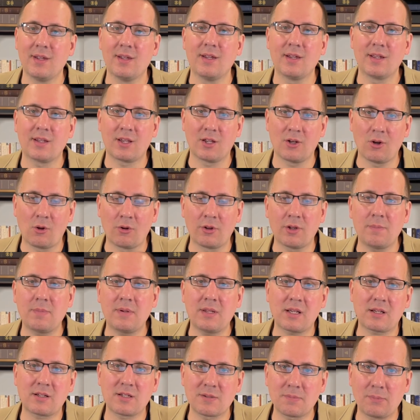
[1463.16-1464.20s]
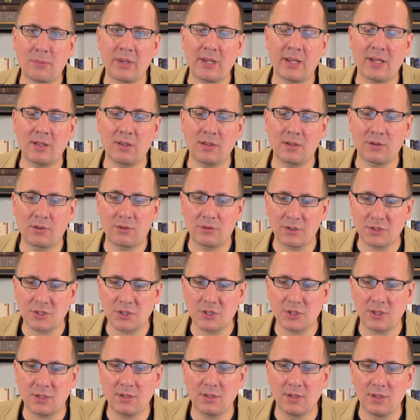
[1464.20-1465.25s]
can only be explained in
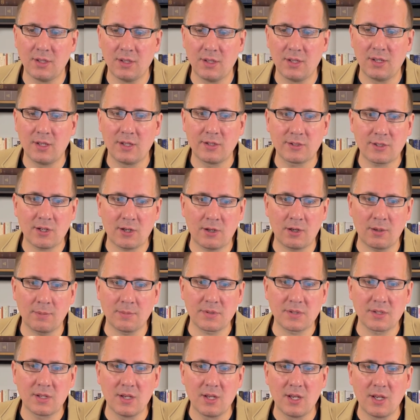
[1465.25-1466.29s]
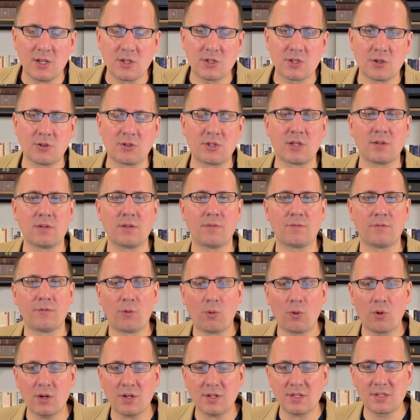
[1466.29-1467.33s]
Christian terms. So to
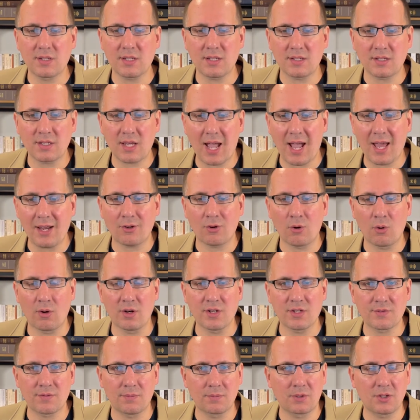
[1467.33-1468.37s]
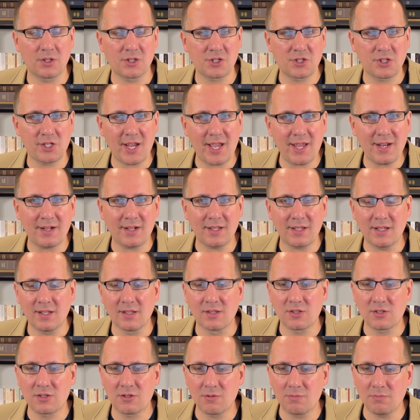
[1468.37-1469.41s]
divorce these categories from Christianity
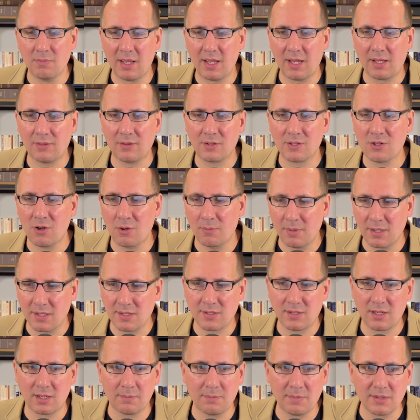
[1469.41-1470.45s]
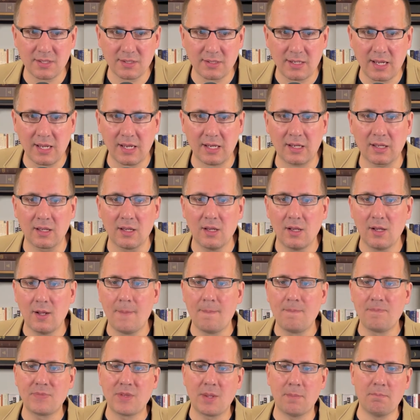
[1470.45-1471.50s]
is to make the Thomistic mistake,
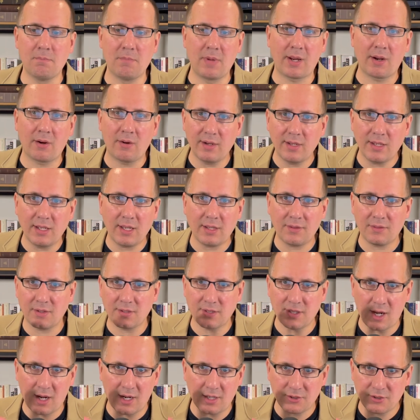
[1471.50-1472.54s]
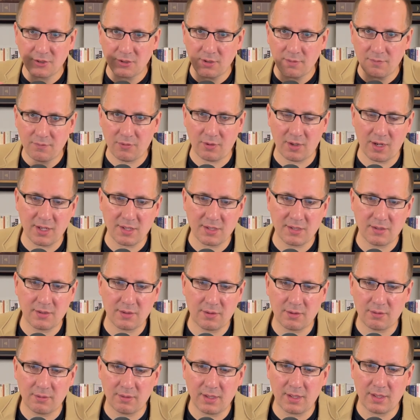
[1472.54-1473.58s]
marrying the doctrine of grace to
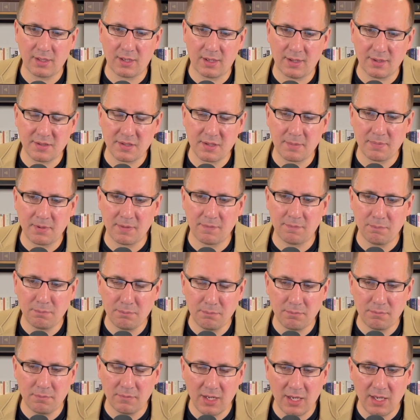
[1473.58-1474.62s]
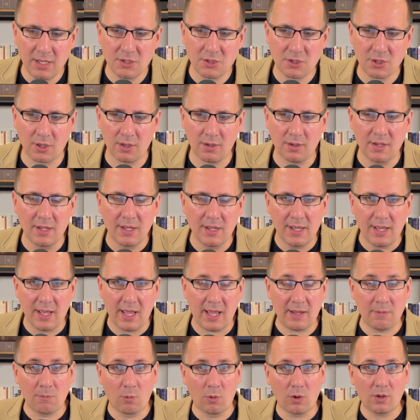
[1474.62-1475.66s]
the Greek concept of nature.
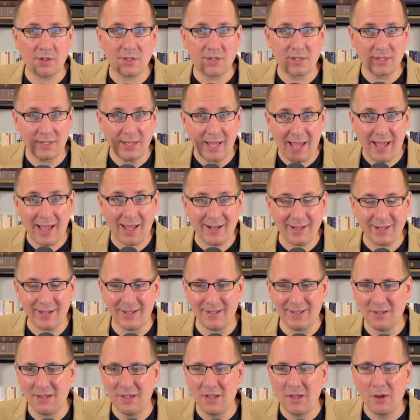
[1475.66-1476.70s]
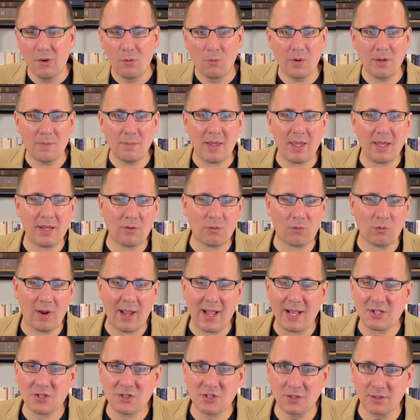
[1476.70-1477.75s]
And worse yet, we make
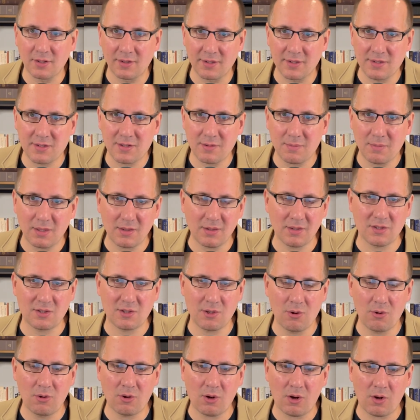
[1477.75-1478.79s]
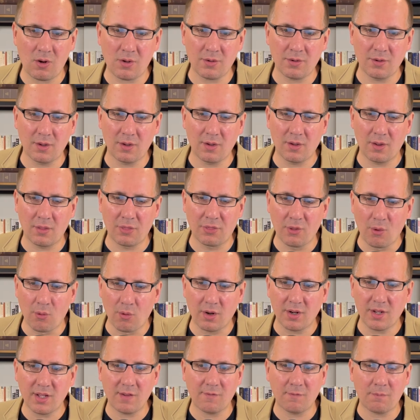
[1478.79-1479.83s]
rationalism and the so-called
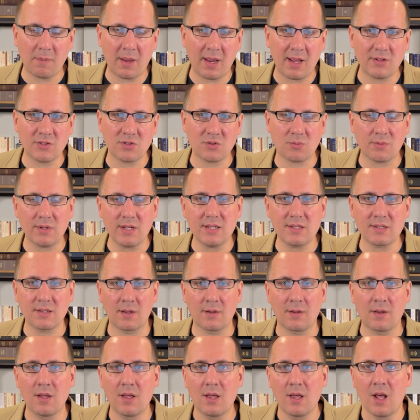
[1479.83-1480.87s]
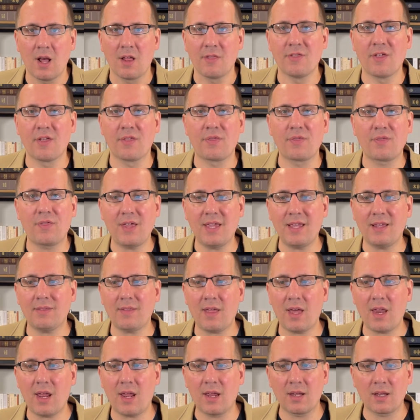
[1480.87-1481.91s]
authority of man's reason the thing
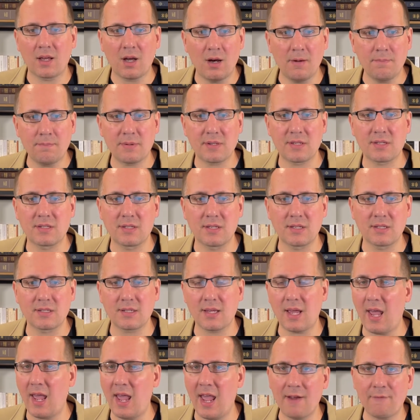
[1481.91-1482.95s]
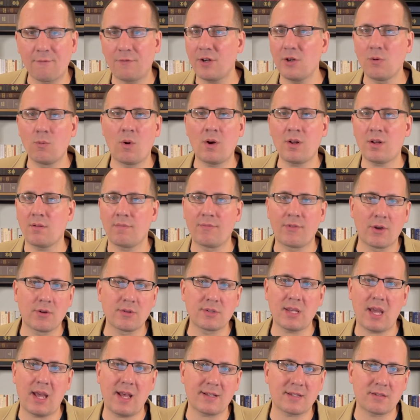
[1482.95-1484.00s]
that encompasses every one of
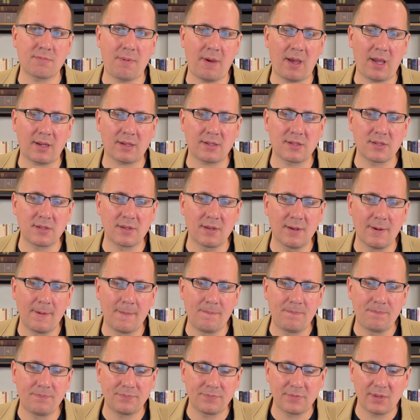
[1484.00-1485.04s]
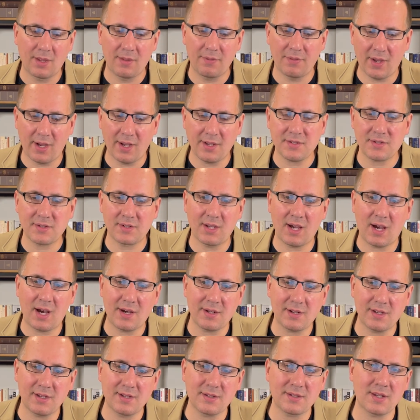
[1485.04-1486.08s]
those aspects. Thus, God
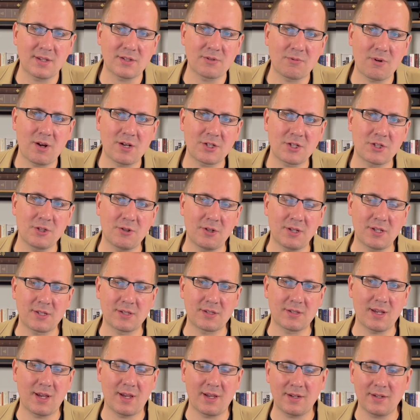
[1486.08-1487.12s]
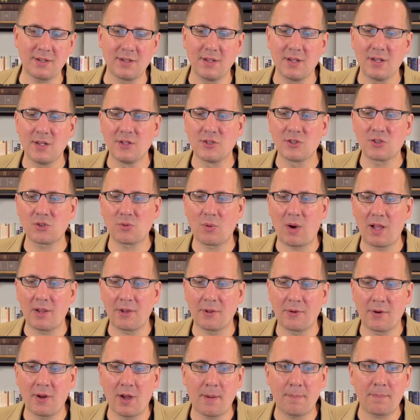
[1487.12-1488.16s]
is, as Rushduni said,
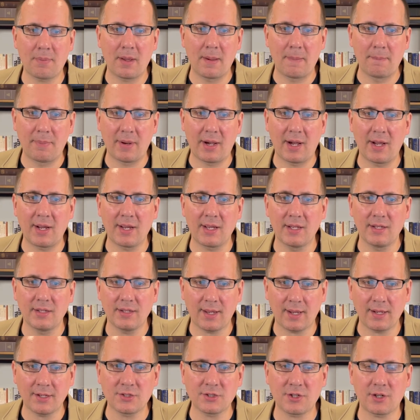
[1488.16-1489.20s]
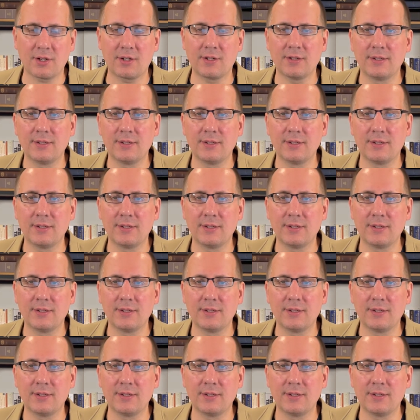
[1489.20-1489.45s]
swallowed up by nature.